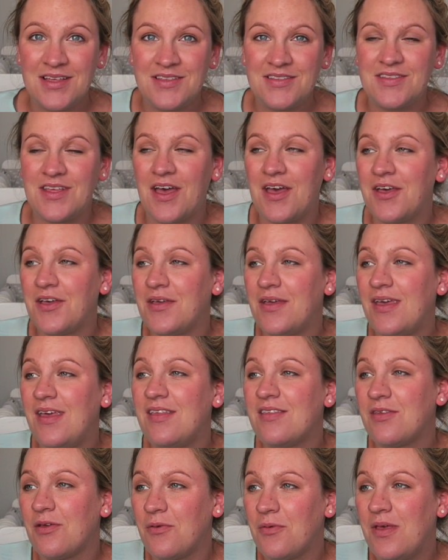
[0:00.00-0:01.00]
So
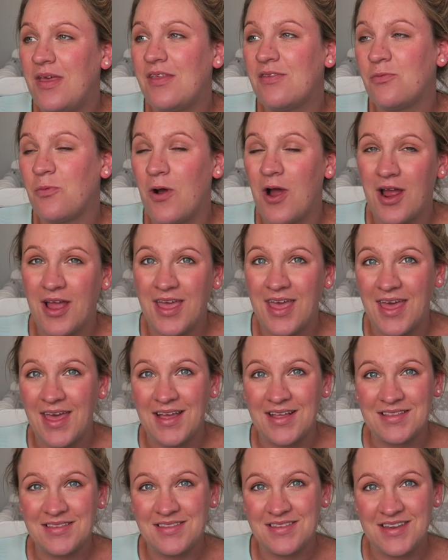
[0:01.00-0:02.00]
he's
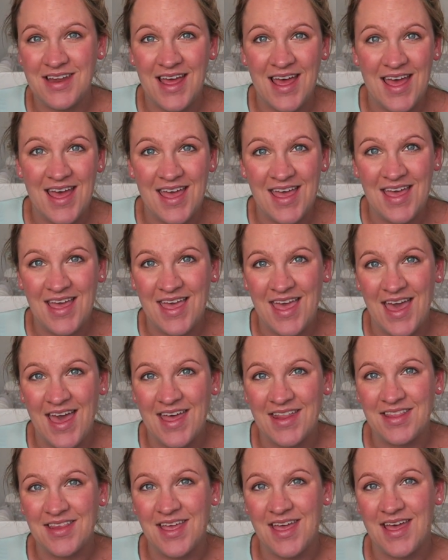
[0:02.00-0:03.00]
working today
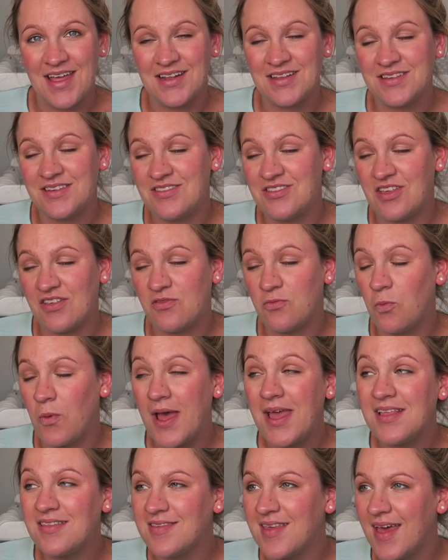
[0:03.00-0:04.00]
again and just
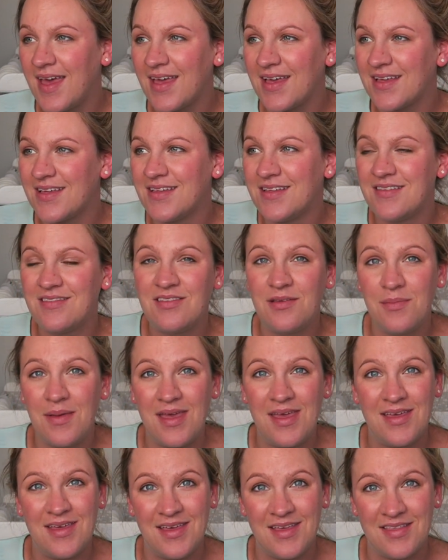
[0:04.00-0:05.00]
waiting to
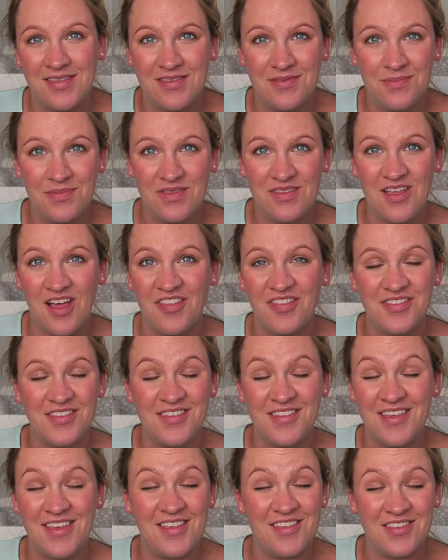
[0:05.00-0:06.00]
meet his
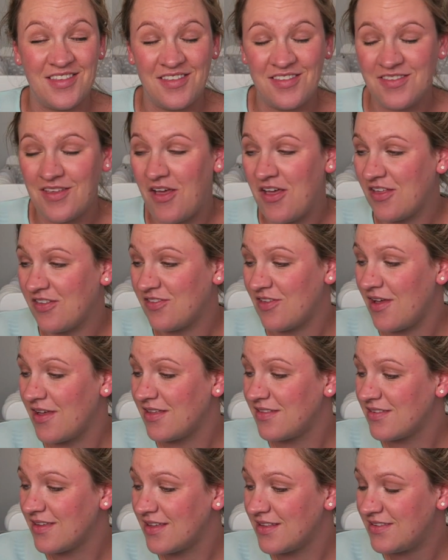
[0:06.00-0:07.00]
son. He's just so
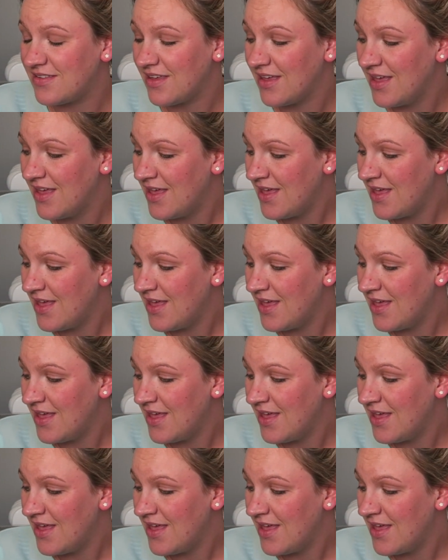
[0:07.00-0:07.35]
excited.